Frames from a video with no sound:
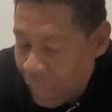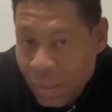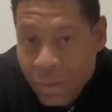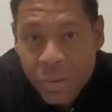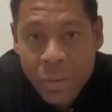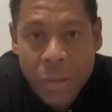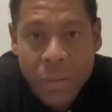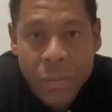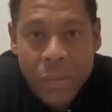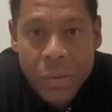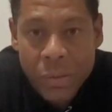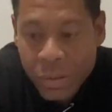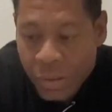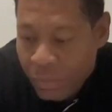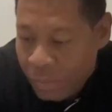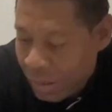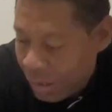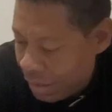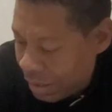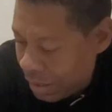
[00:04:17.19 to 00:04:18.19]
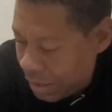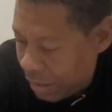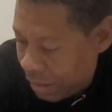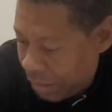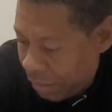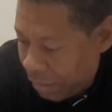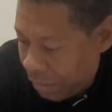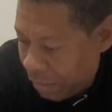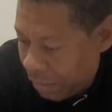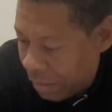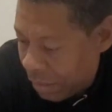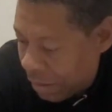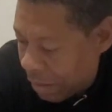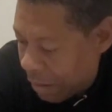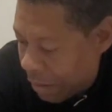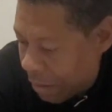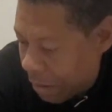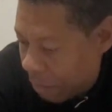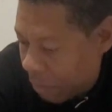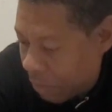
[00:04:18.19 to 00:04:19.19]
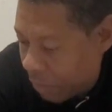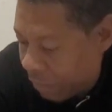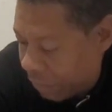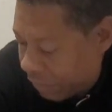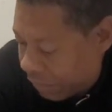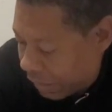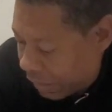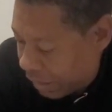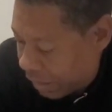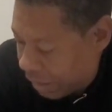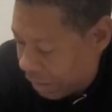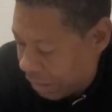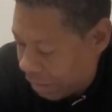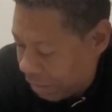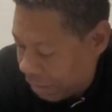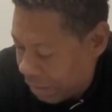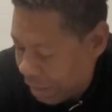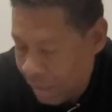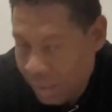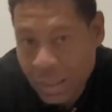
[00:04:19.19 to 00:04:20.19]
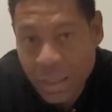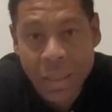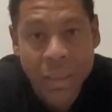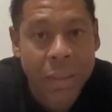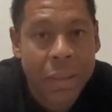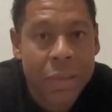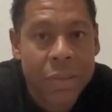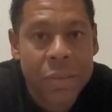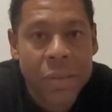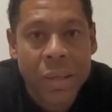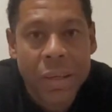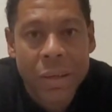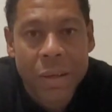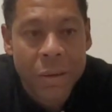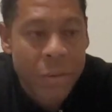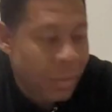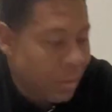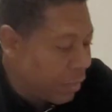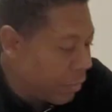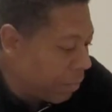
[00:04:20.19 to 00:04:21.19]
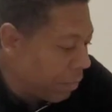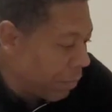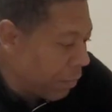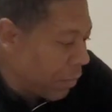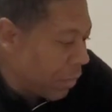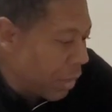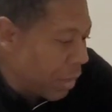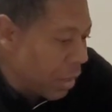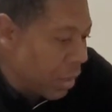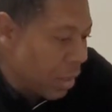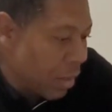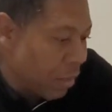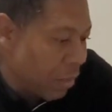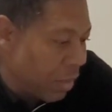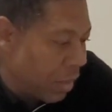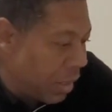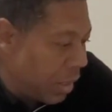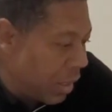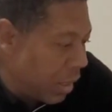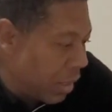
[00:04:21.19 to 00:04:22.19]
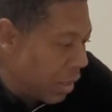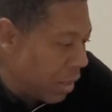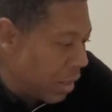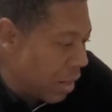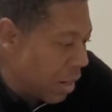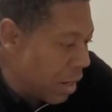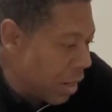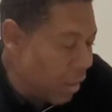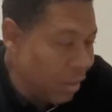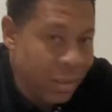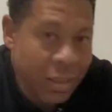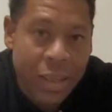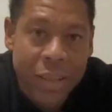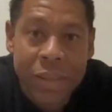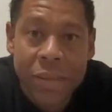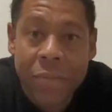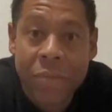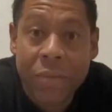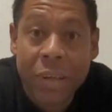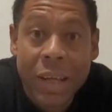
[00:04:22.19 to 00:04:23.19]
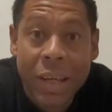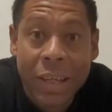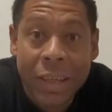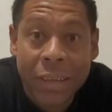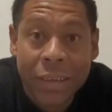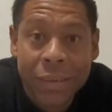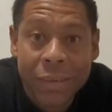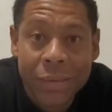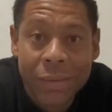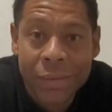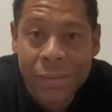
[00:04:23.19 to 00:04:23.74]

servos and whatnot. Hopefully I can get this thing going and we can get to flying.